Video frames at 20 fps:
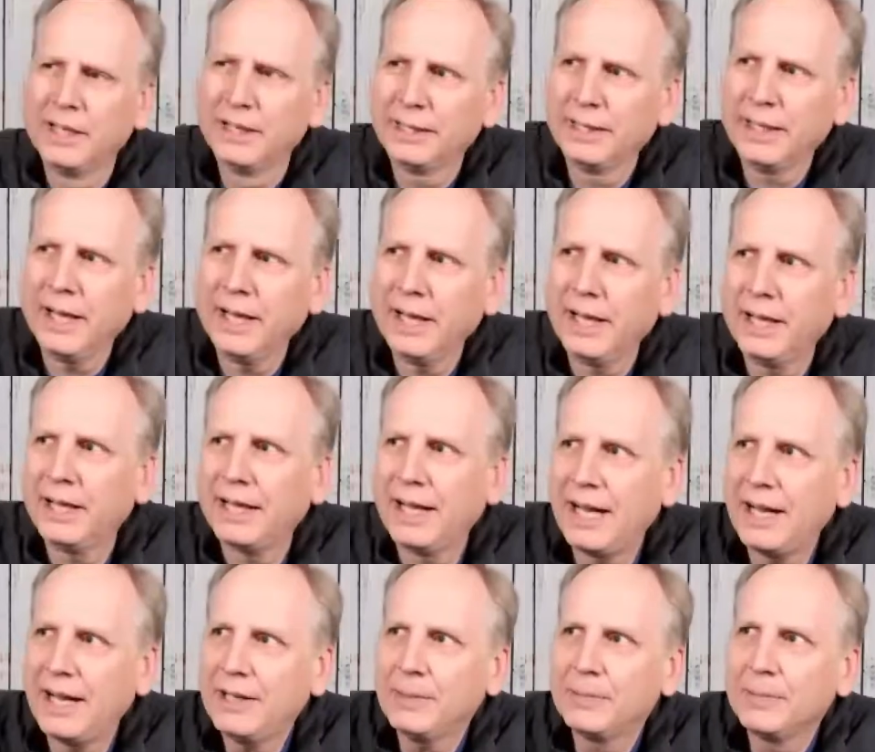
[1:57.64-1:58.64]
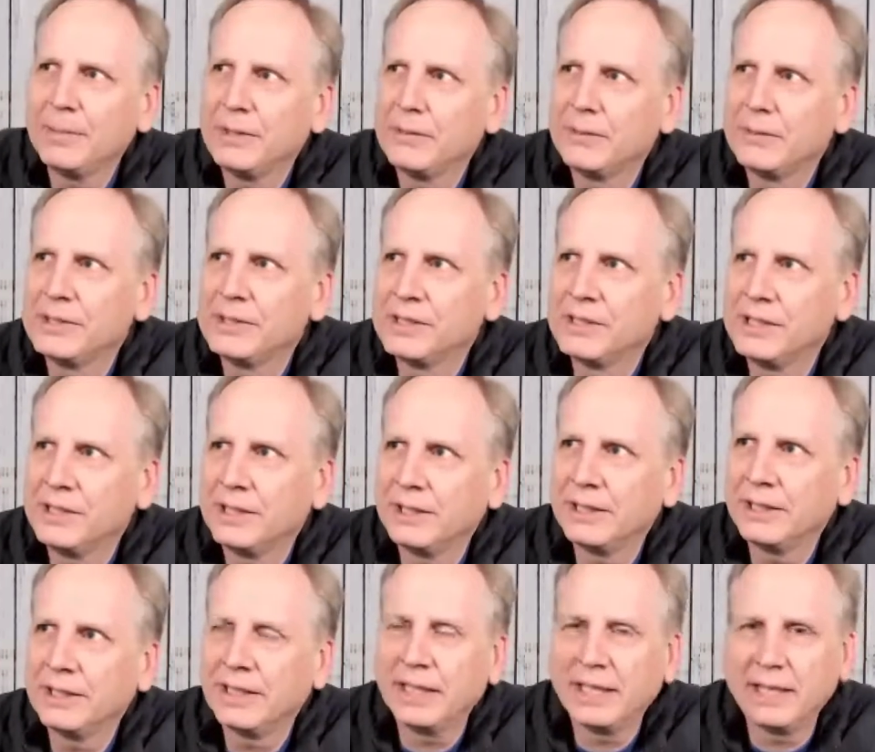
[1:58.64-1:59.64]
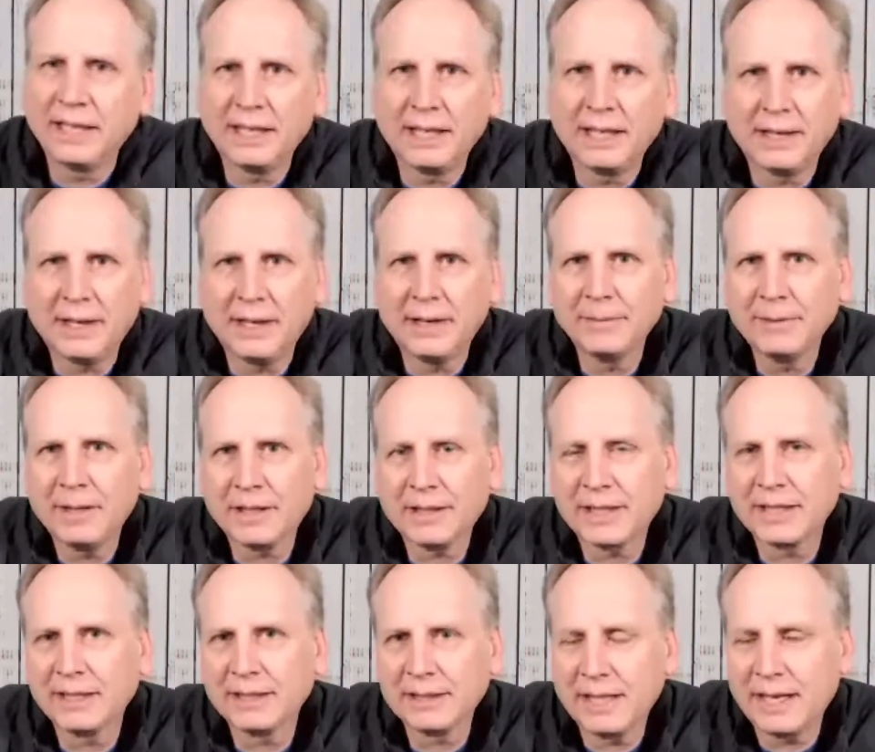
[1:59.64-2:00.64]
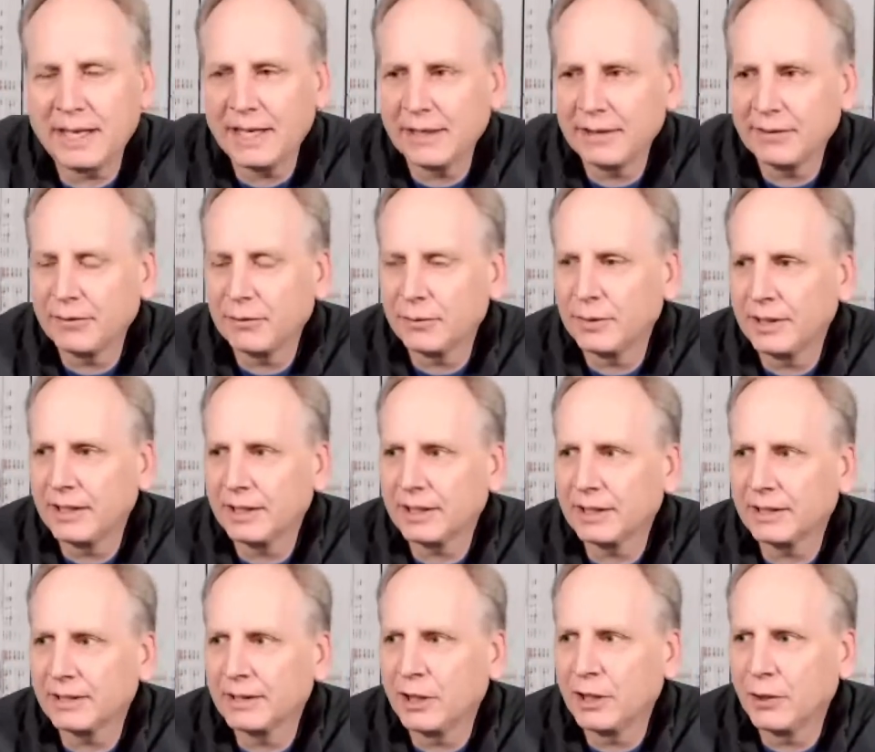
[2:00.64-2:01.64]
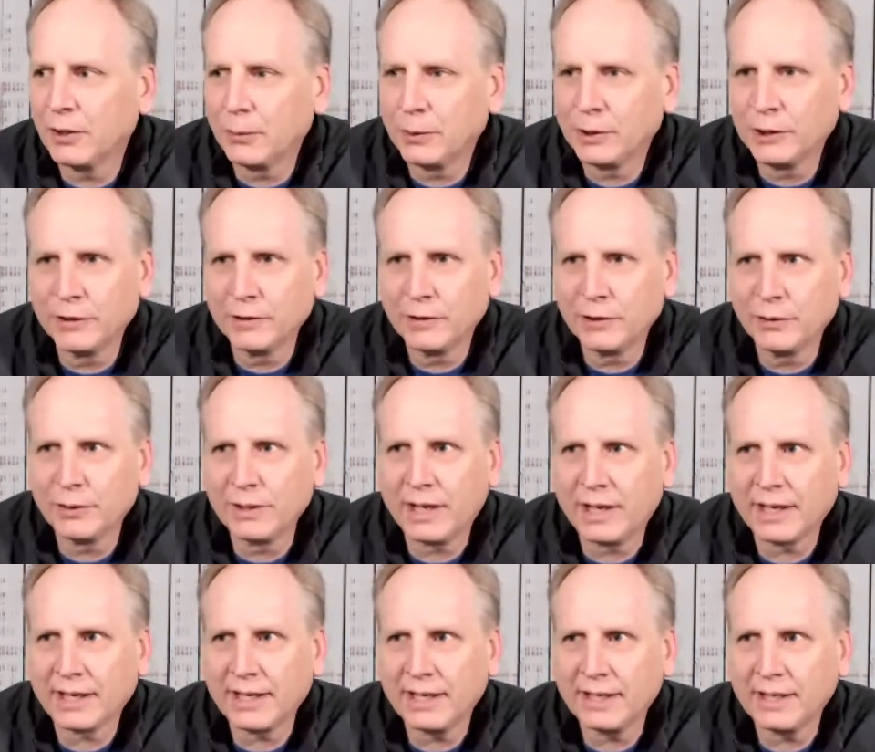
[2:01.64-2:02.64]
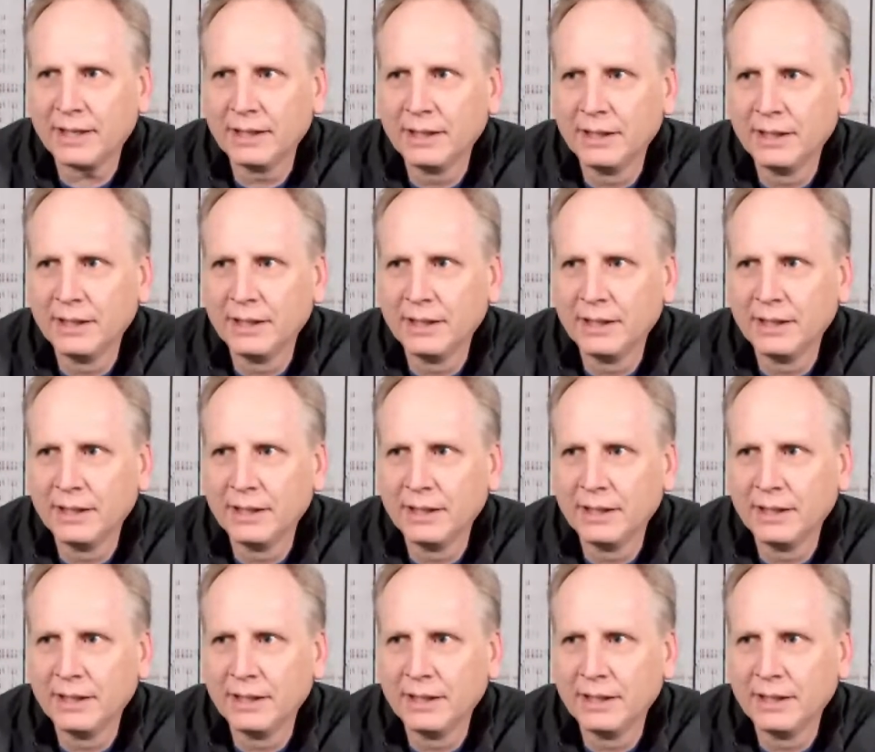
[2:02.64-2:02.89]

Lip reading: Yeah, how to be resilient. I'm not going to lie, Rick. You know, when you and I